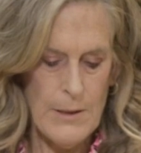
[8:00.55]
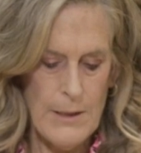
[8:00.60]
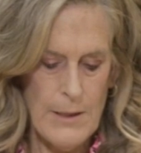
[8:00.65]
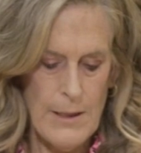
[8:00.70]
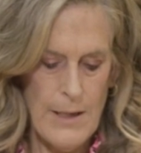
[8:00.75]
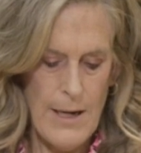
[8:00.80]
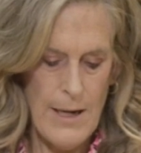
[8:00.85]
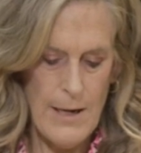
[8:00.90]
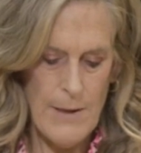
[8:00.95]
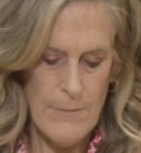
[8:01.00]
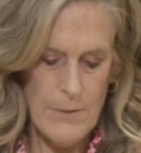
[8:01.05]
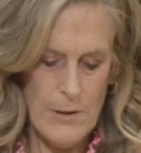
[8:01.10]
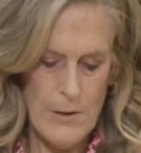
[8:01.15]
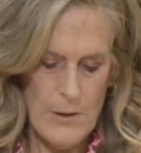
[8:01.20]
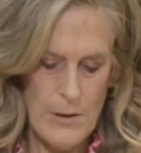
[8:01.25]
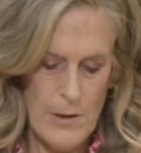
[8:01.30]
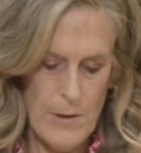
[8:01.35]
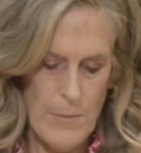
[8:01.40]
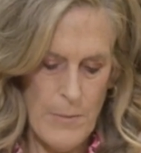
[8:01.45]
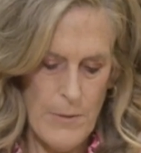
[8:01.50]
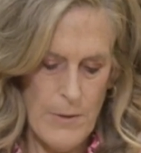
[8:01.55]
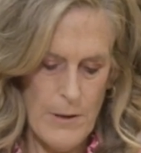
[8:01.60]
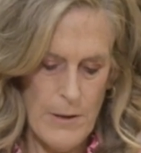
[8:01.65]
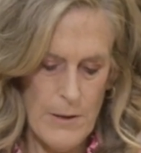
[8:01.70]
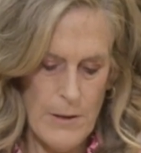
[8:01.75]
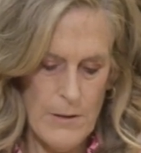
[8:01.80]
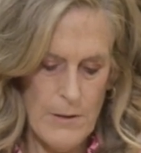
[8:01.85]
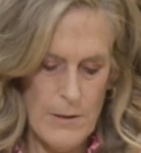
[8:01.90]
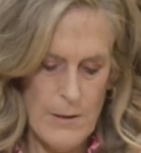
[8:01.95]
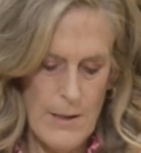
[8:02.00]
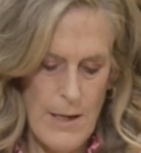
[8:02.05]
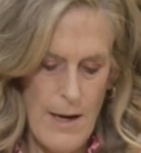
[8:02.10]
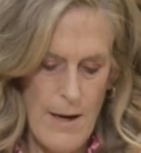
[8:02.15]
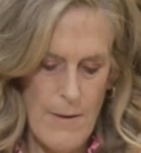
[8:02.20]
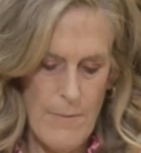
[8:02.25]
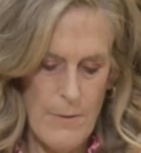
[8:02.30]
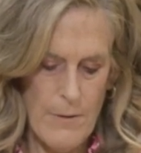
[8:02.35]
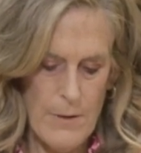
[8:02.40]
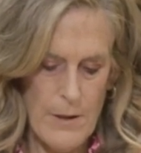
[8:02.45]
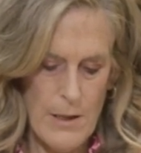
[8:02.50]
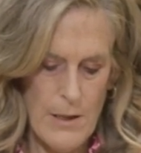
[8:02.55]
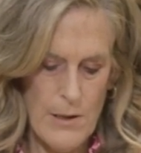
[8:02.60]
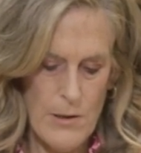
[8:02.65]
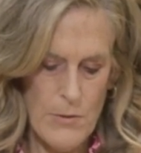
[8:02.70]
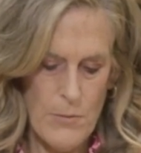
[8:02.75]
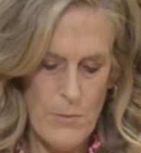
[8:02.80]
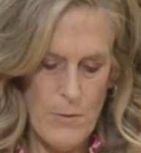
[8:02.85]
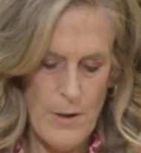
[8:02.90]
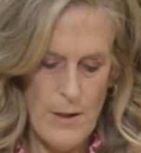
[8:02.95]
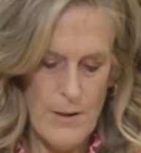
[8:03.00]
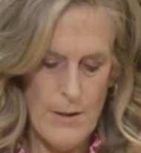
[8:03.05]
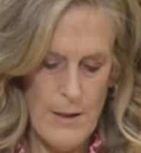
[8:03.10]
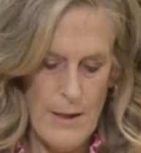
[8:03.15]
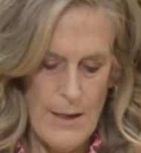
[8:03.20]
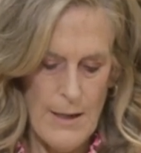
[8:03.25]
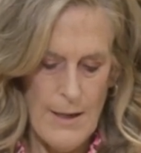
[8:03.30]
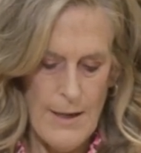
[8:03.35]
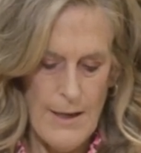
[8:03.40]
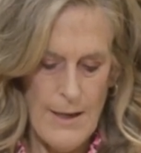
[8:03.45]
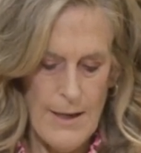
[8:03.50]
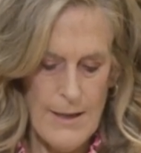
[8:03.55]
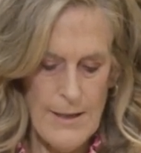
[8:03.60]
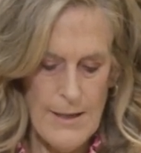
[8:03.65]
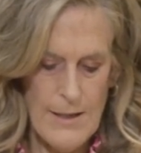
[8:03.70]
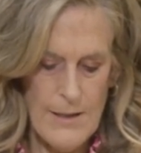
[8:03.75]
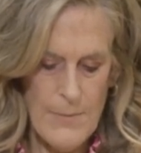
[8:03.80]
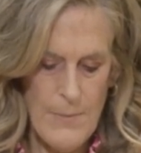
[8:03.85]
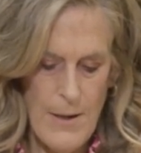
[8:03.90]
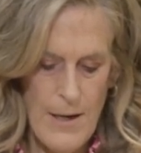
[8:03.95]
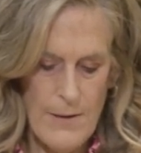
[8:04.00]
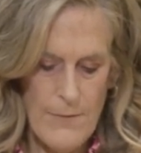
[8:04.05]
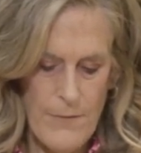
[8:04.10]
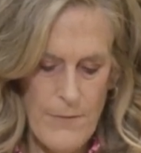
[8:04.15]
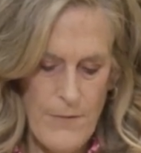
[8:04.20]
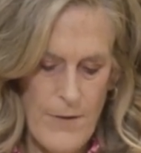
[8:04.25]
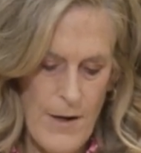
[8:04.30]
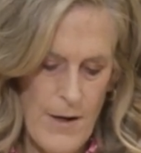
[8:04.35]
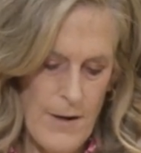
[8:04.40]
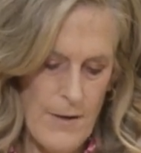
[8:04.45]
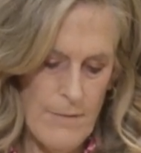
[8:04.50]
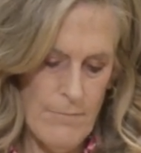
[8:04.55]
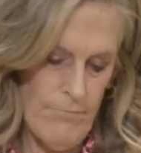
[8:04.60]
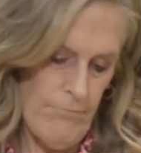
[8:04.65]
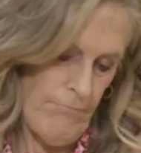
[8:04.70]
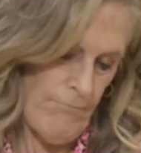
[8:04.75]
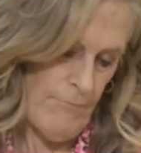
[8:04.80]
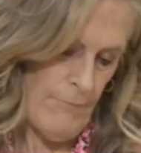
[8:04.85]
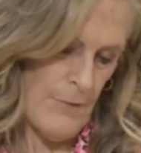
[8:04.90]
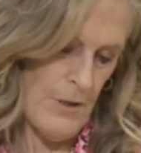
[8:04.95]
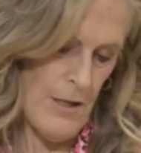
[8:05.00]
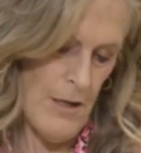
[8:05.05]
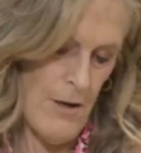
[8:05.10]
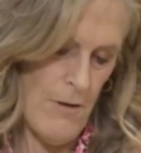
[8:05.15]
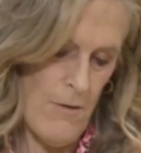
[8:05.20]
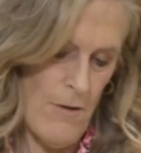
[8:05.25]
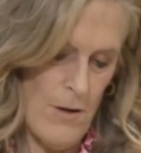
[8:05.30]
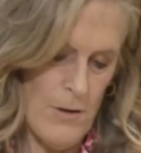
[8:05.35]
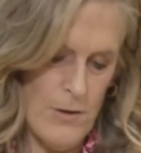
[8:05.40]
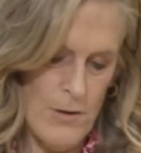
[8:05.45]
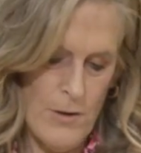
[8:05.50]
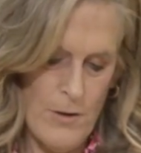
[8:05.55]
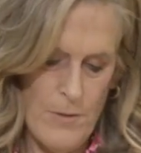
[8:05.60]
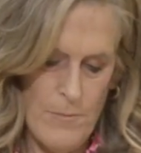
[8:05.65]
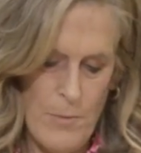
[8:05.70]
today I'm just going to put a little dab on each one. And these make fun, hors d'oeuvre,